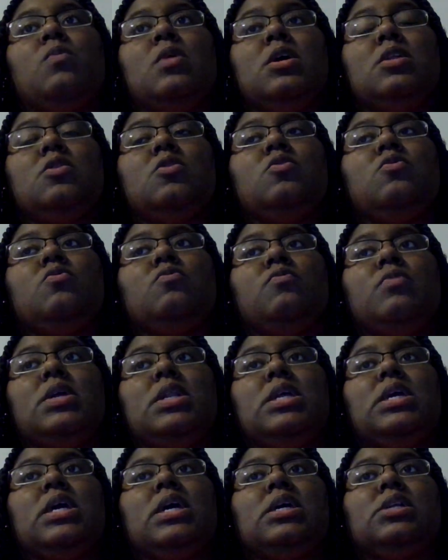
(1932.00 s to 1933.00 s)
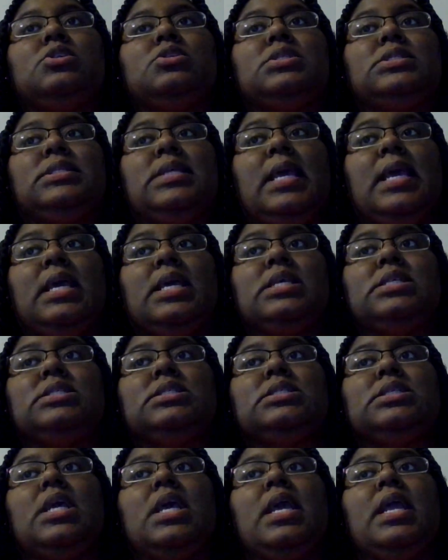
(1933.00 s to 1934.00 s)
one who really
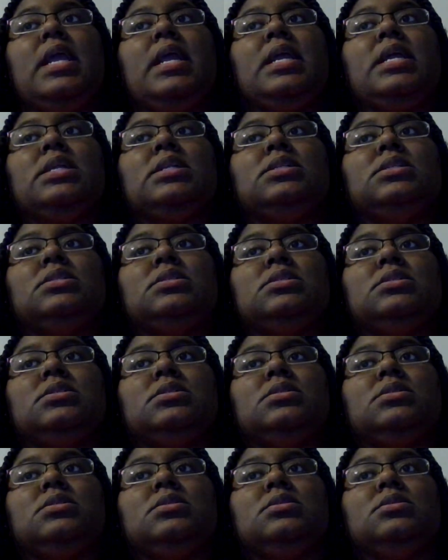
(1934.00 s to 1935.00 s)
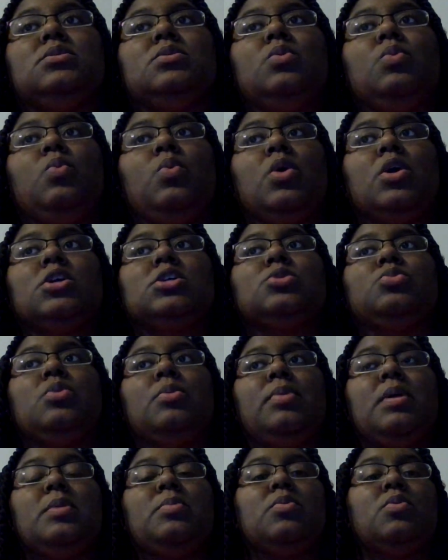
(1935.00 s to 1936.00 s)
understands and works
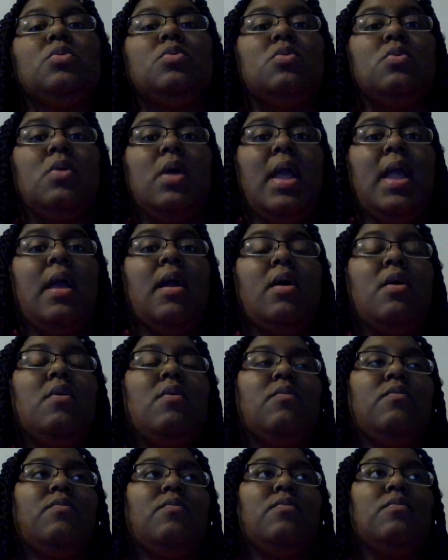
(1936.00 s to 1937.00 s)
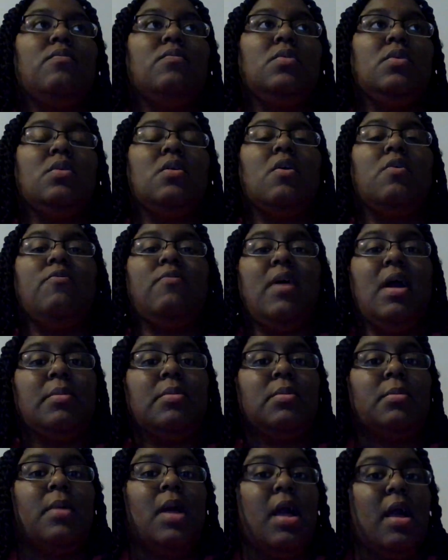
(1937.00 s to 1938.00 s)
with people who have, you know,
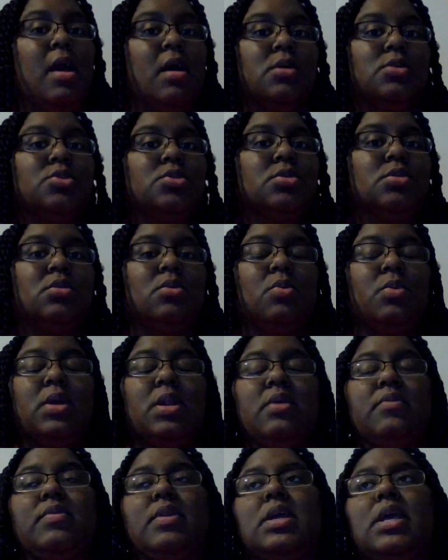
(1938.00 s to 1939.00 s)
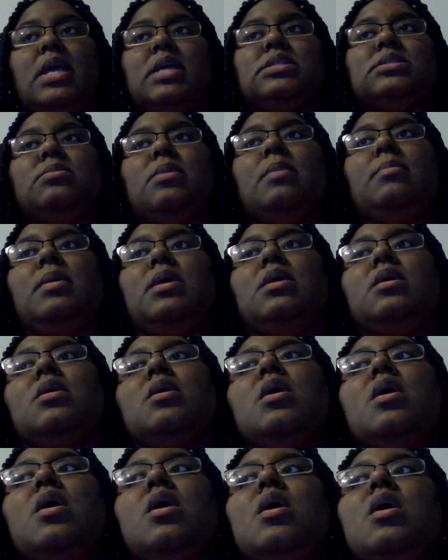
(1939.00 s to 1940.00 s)
fibromyalgia or whatever the case may be.
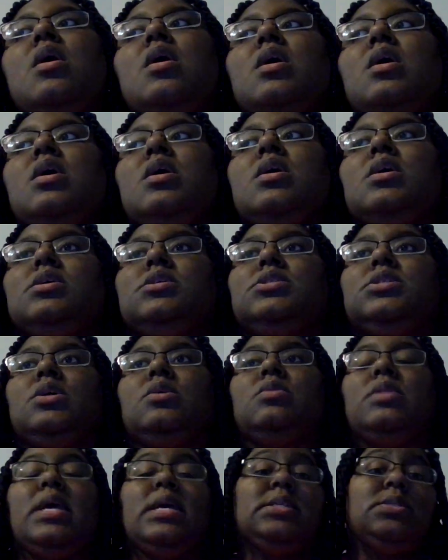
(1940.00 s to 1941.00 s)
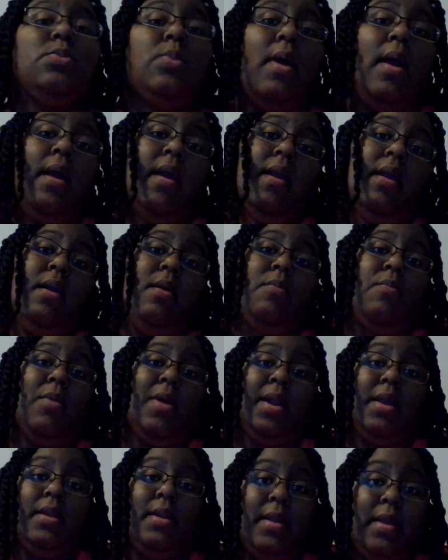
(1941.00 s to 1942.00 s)
So that's where I am
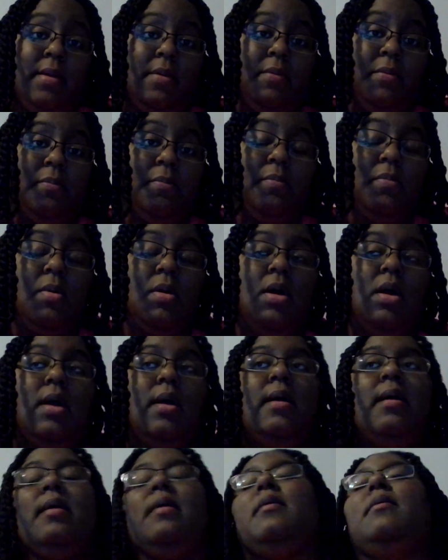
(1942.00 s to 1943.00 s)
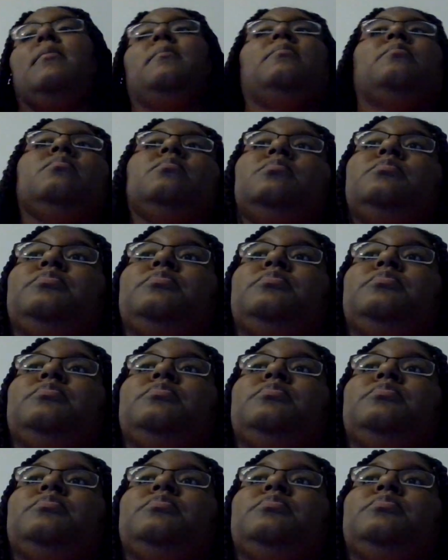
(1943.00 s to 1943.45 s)
right now. Um,